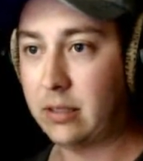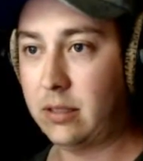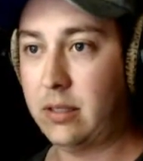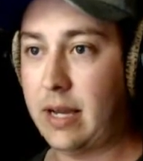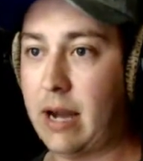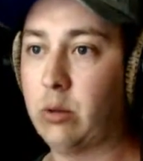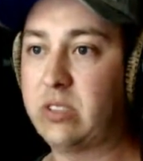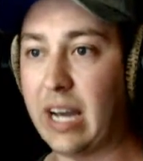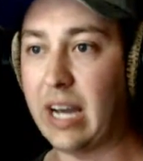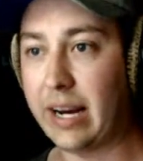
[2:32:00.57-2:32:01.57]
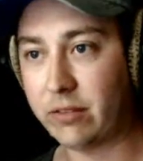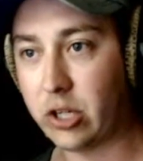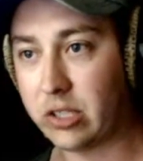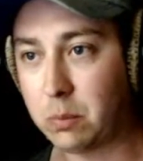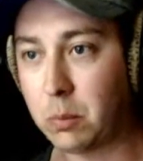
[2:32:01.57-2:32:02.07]
outside of
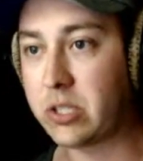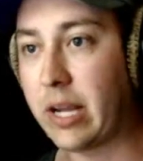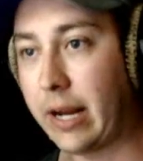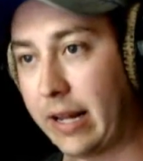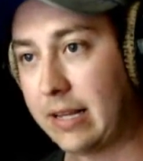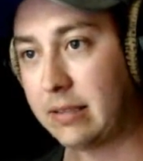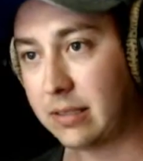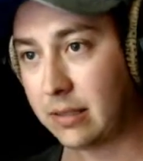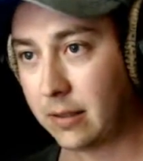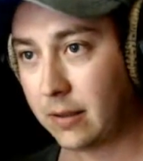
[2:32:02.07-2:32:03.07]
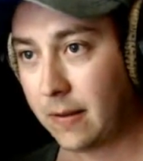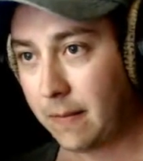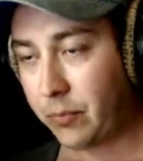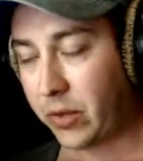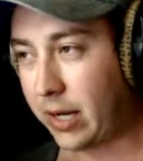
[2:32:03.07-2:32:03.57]
just Mercedes,
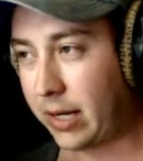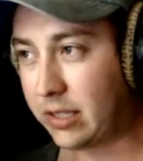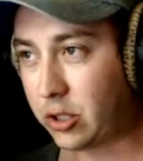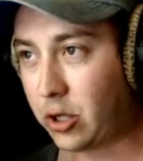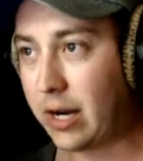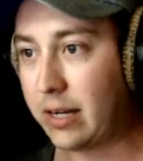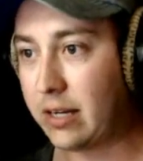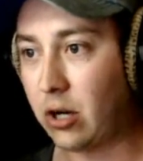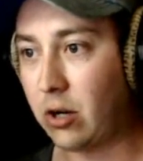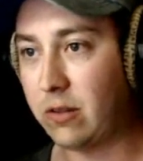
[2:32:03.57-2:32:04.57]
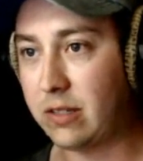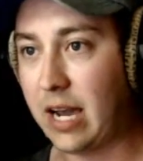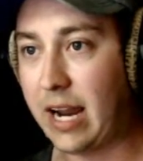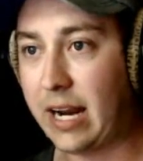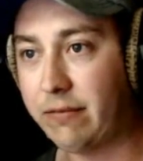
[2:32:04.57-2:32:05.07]
and he's trying to turn the
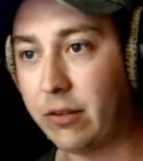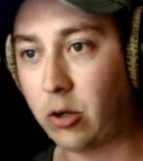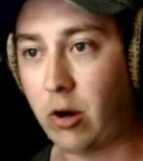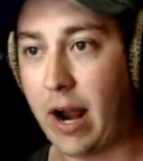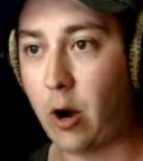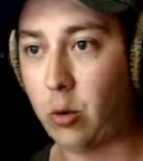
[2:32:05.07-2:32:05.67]
tide of the crowd.